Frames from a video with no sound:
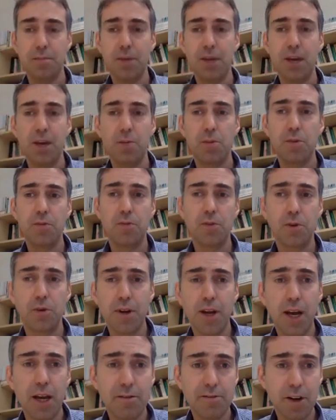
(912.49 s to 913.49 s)
Here we've
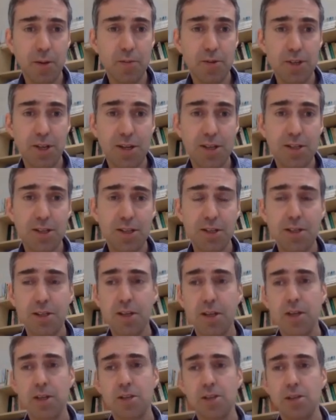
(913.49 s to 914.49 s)
got 8 represented.
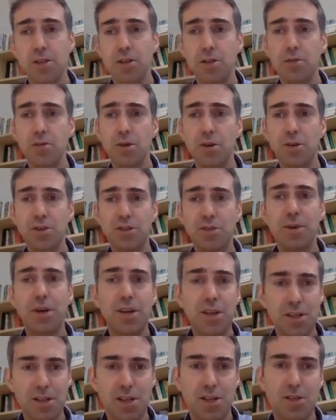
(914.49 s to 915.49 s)
So to
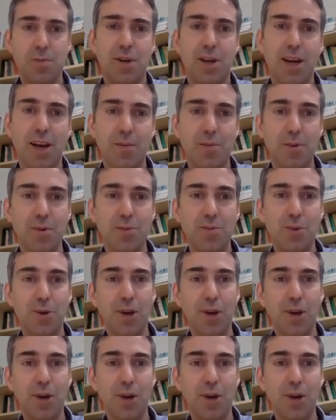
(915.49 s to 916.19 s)
make assessment happen,